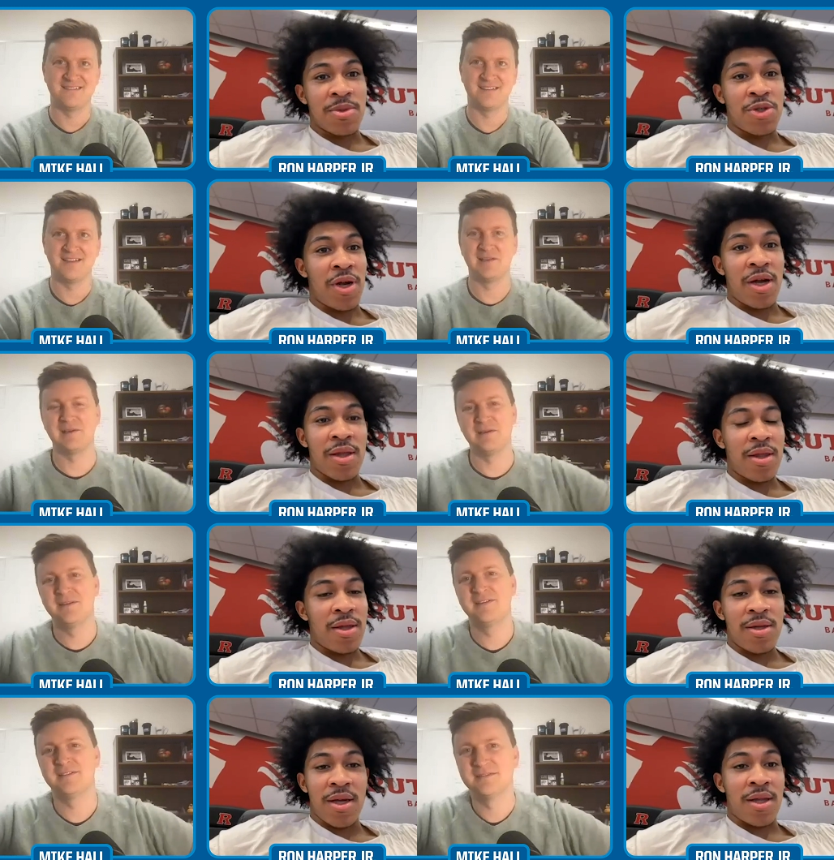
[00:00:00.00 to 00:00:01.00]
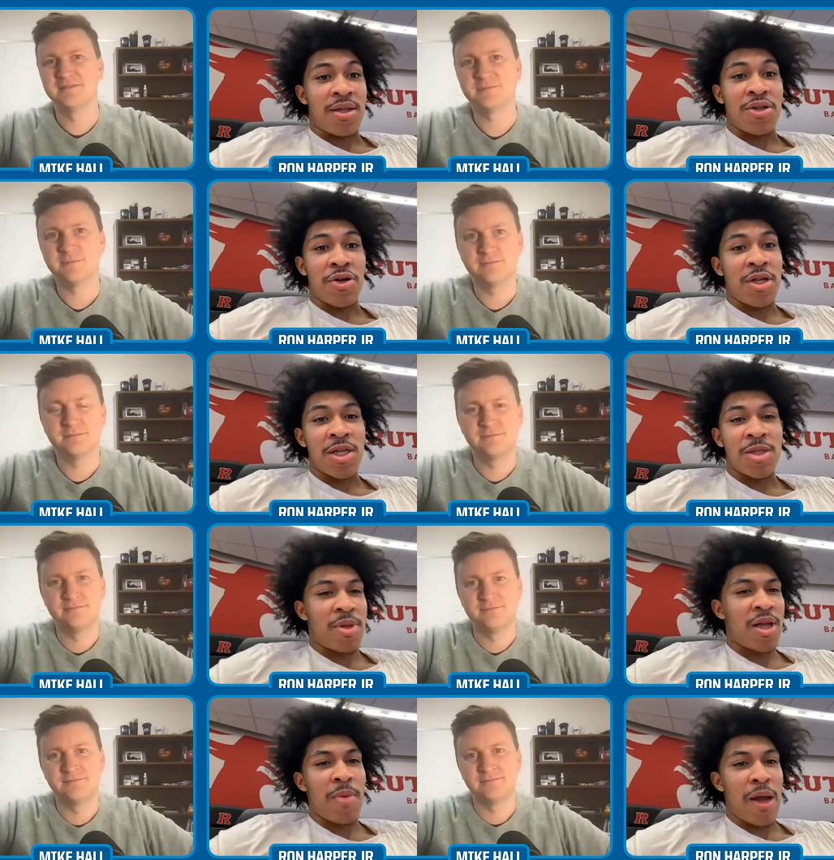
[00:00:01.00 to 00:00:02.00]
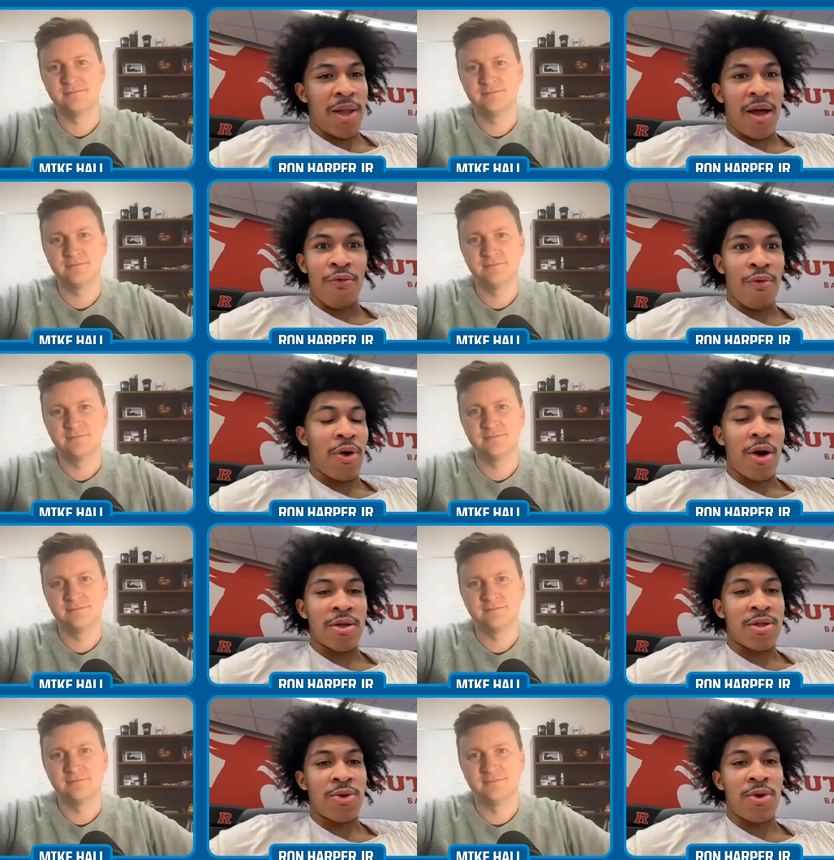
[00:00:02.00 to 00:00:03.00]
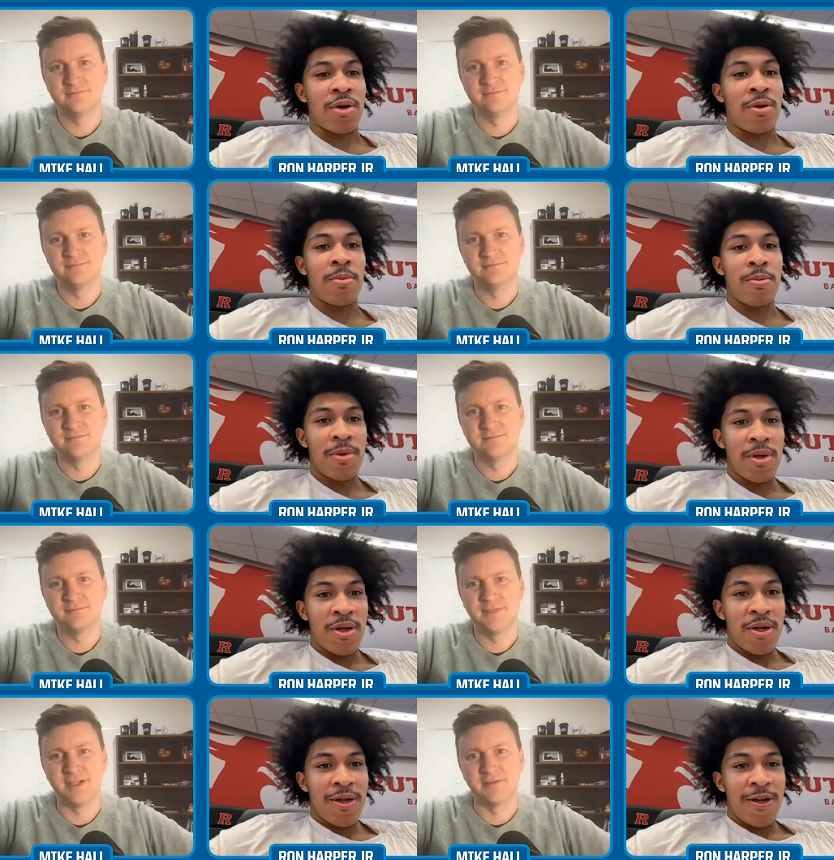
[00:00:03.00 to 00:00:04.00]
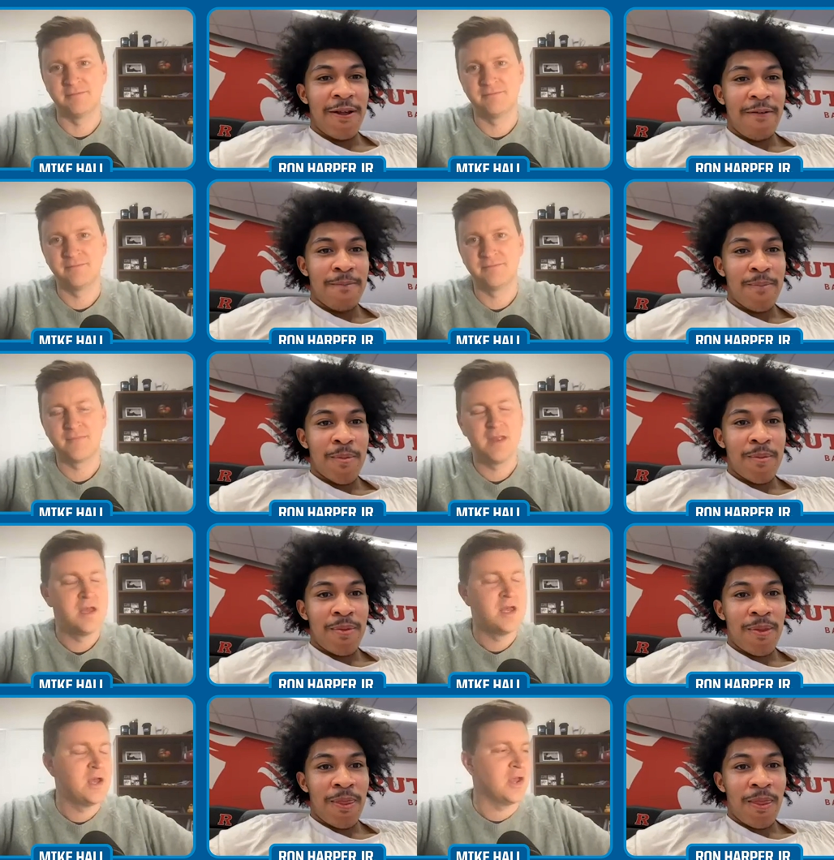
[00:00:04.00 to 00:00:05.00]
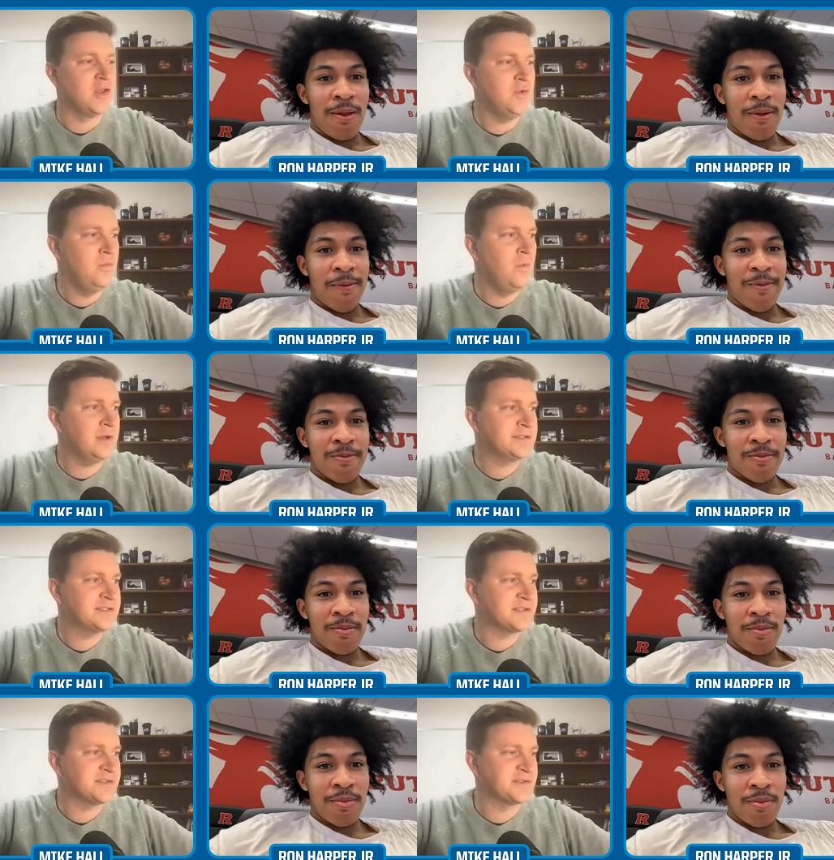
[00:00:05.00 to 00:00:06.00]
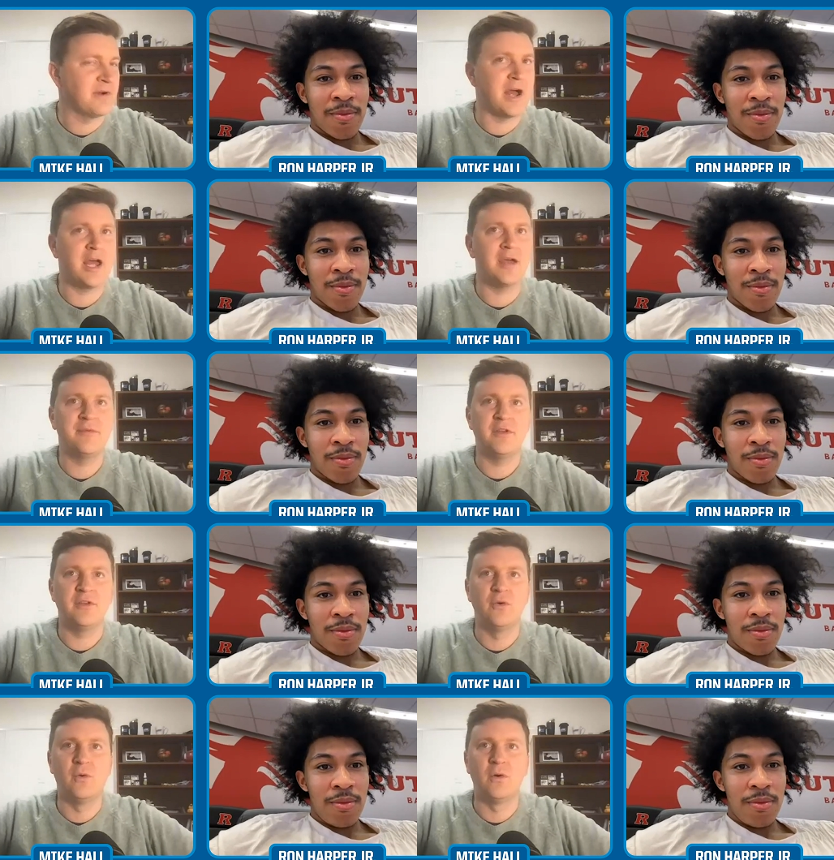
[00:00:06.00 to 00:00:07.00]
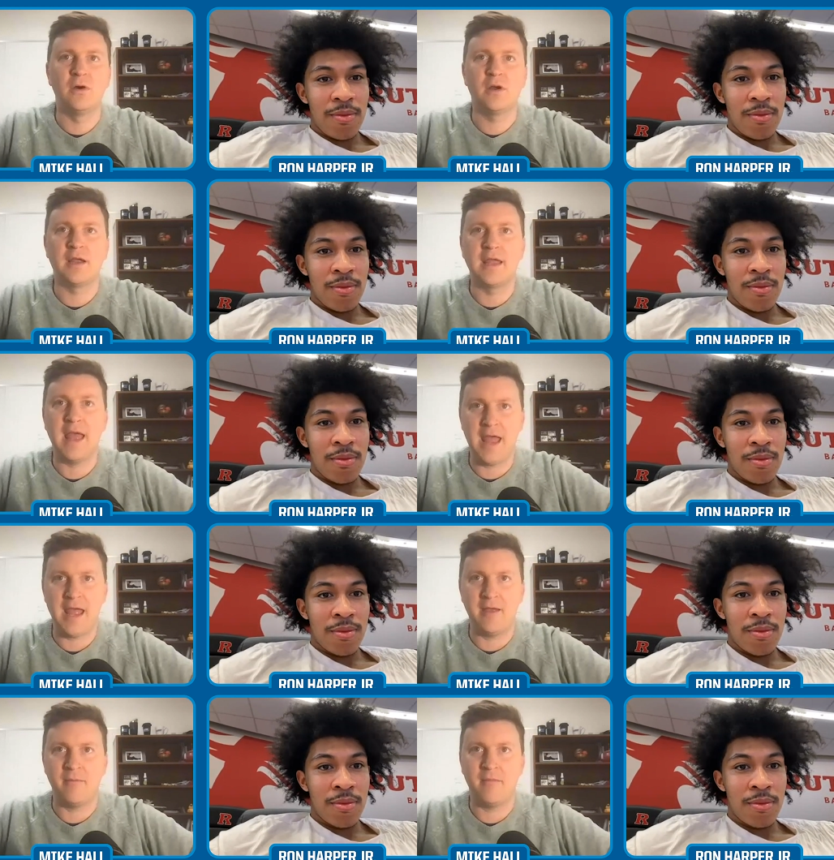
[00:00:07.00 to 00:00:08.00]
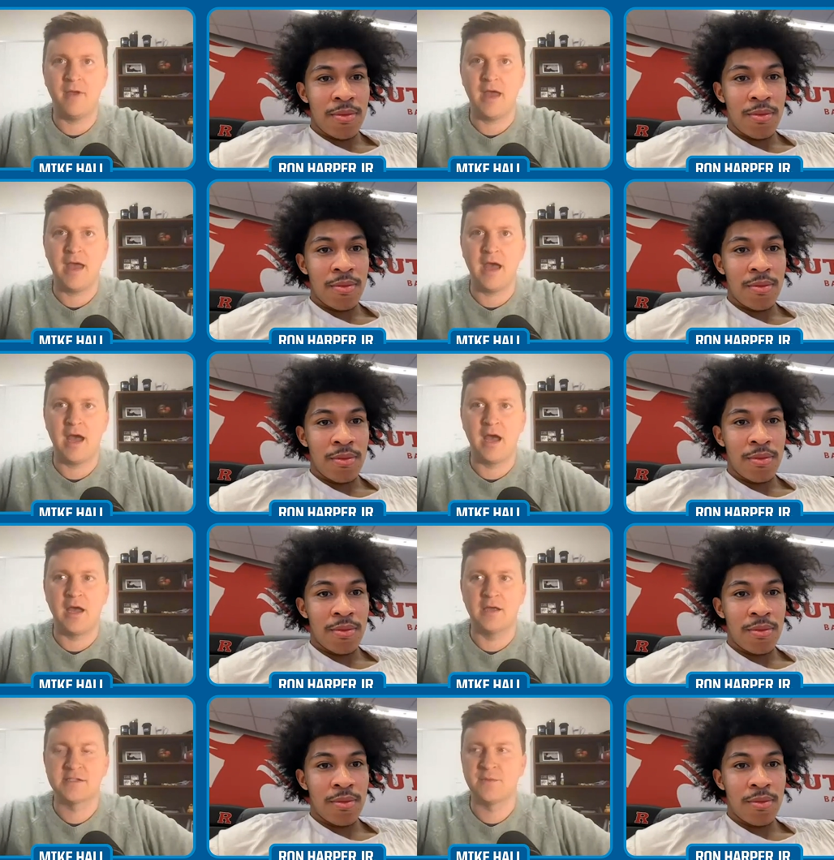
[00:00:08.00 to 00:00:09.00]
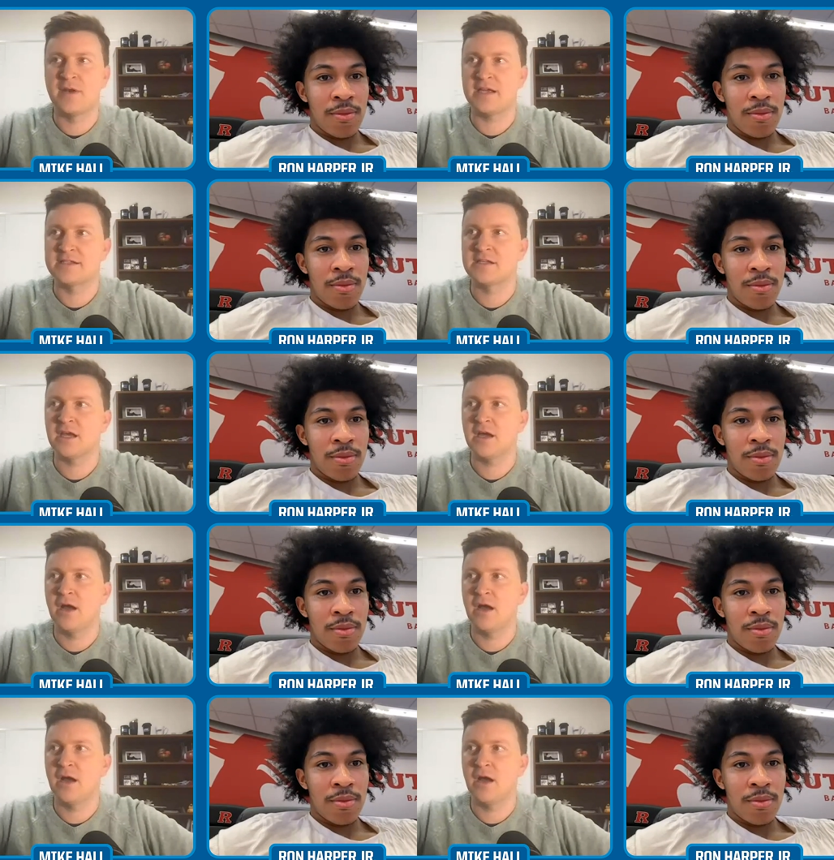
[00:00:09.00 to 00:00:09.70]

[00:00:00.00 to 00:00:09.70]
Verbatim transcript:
Speaker 1: some strength, and you know they just they make life real hard to score on them. Yeah. You once
Speaker 2: described your game. Uh, someone asked